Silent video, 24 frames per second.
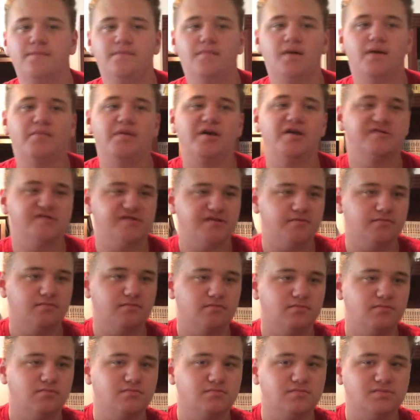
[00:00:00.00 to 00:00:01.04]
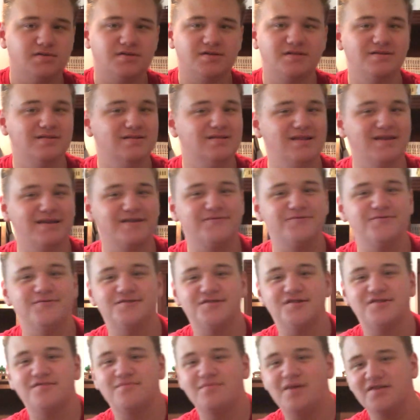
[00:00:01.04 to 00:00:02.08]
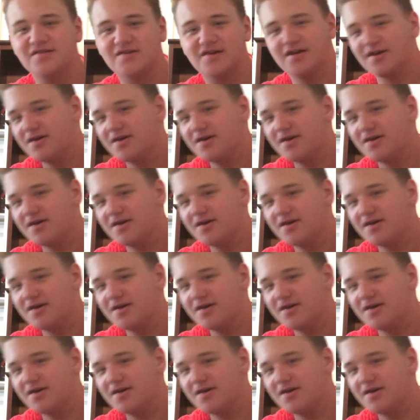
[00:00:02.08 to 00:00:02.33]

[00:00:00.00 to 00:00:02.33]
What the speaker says: Amazing. It was just amazing.